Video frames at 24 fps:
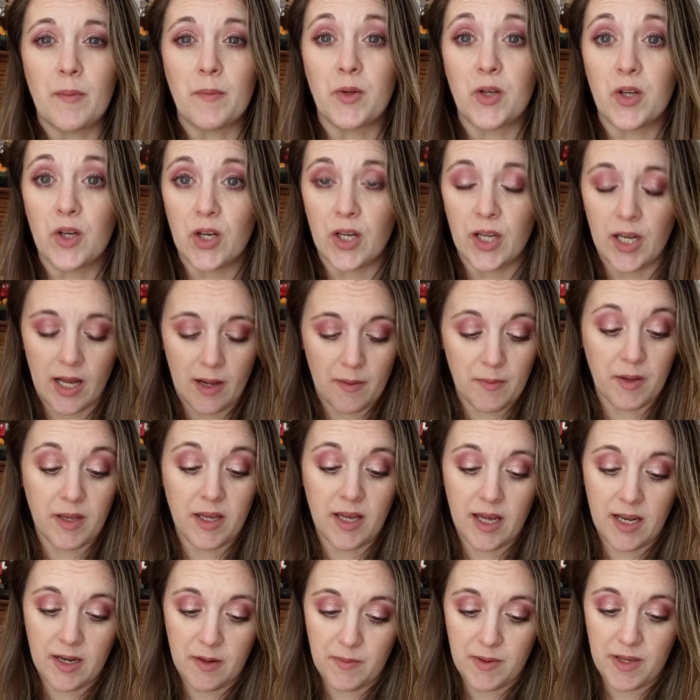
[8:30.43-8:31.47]
I'm good, I'm
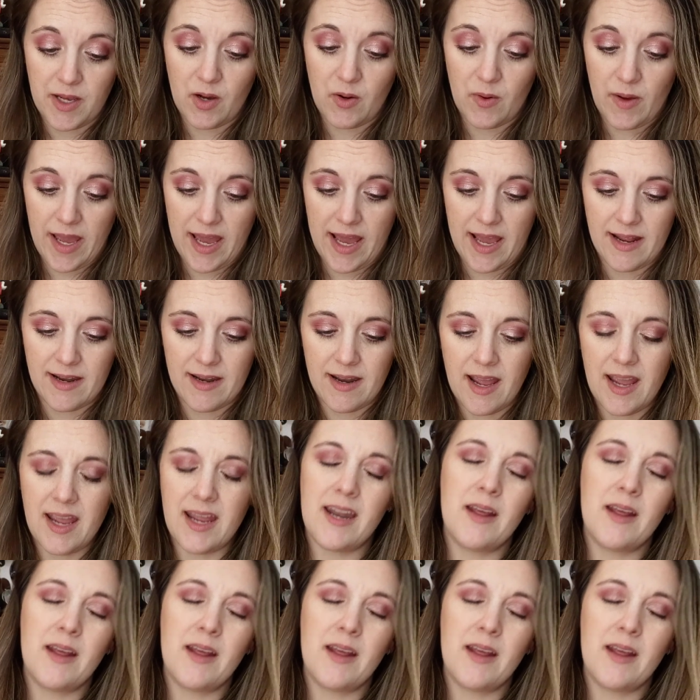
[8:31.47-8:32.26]
going to be okay.